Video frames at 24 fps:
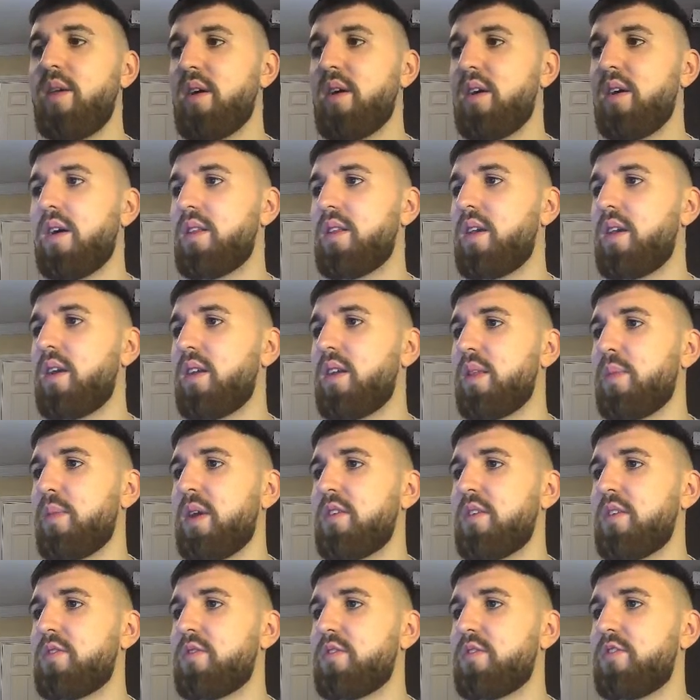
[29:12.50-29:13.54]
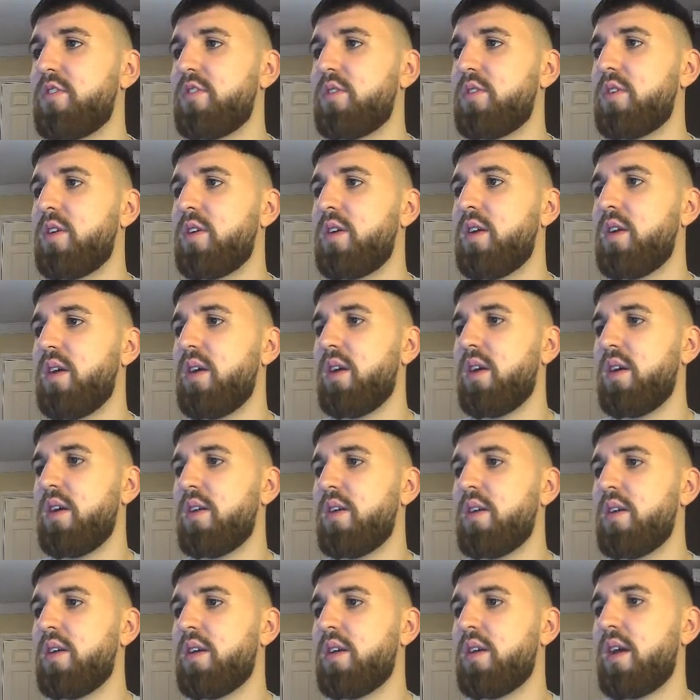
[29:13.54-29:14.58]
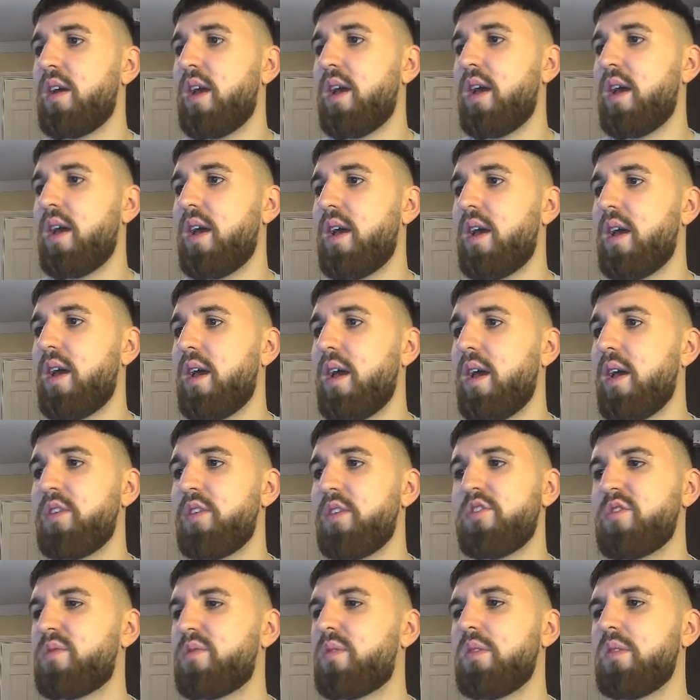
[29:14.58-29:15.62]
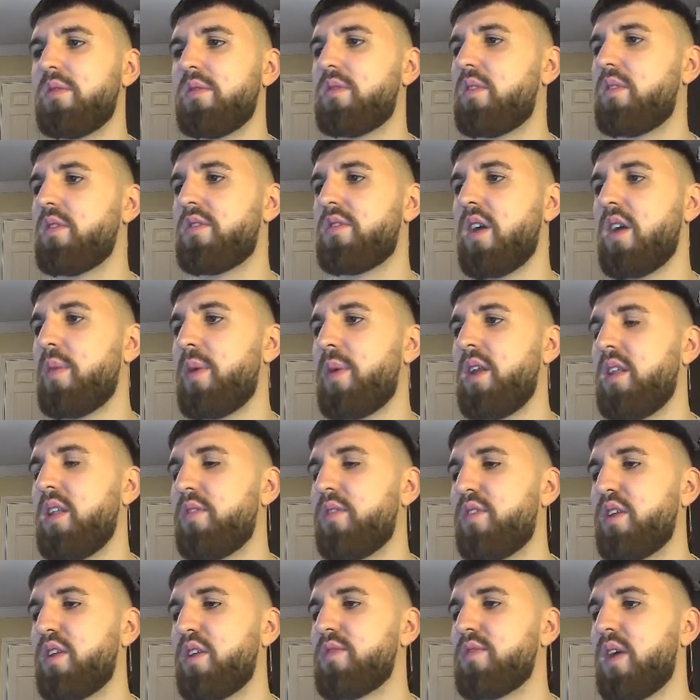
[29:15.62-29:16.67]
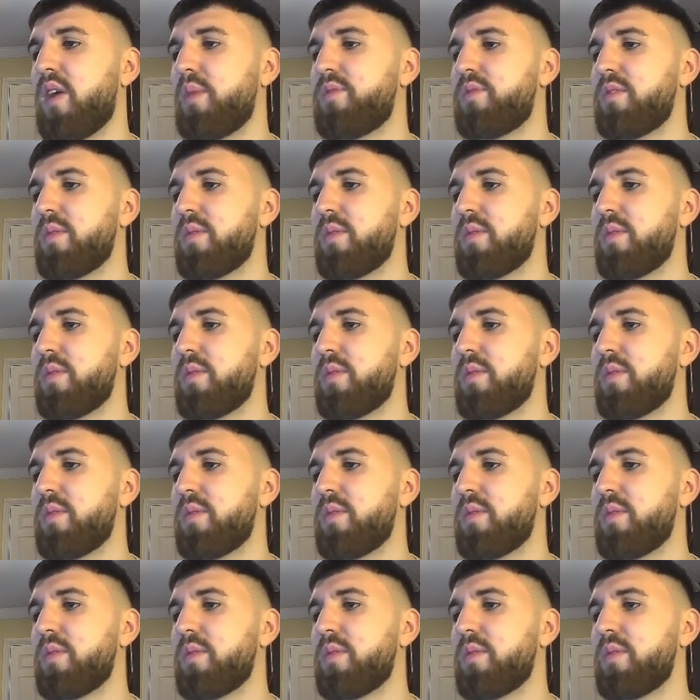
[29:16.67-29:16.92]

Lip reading: I think on the bench for sure. Just there's not many defensive options.